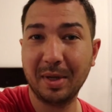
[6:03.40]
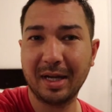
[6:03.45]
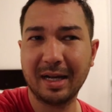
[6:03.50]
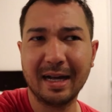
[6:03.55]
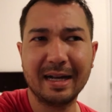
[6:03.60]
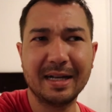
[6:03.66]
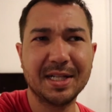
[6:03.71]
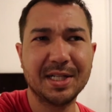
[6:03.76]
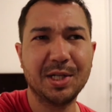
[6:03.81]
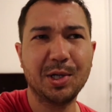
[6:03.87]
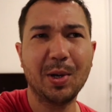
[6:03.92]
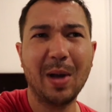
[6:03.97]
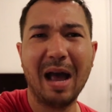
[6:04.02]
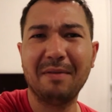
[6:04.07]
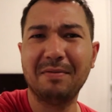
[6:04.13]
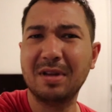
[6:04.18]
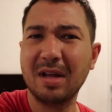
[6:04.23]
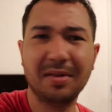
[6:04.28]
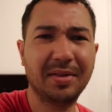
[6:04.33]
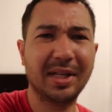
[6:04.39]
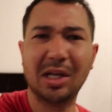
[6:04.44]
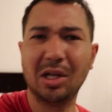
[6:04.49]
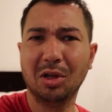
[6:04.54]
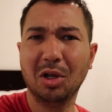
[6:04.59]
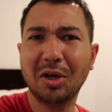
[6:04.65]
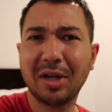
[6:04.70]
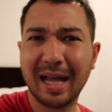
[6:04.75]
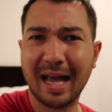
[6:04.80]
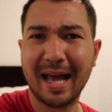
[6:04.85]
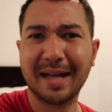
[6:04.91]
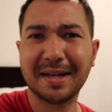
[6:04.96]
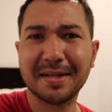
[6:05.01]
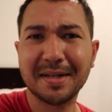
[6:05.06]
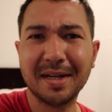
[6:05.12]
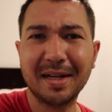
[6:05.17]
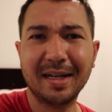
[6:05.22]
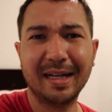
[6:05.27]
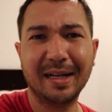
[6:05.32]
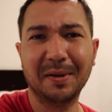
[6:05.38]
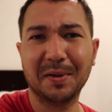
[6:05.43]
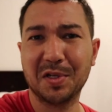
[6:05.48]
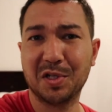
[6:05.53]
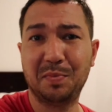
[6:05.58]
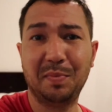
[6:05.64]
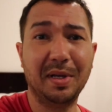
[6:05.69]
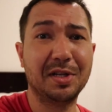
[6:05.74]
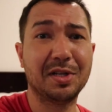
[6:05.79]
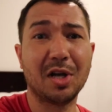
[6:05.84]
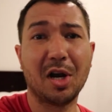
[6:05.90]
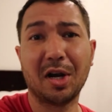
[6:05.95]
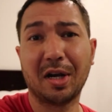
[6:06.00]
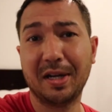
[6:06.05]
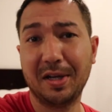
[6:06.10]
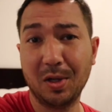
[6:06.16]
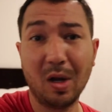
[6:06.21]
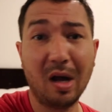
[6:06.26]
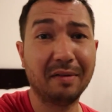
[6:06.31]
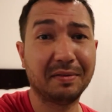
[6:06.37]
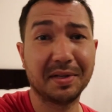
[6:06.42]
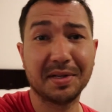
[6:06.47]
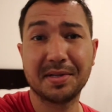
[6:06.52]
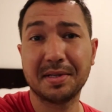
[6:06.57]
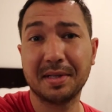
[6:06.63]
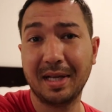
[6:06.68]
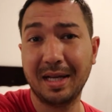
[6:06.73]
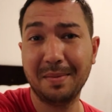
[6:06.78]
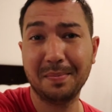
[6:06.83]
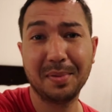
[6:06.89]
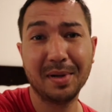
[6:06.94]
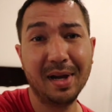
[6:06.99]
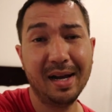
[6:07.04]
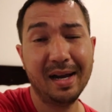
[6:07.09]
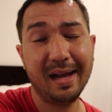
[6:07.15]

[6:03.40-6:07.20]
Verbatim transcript: because you have nothing to look at. It'll just be dark and you'll have to sleep.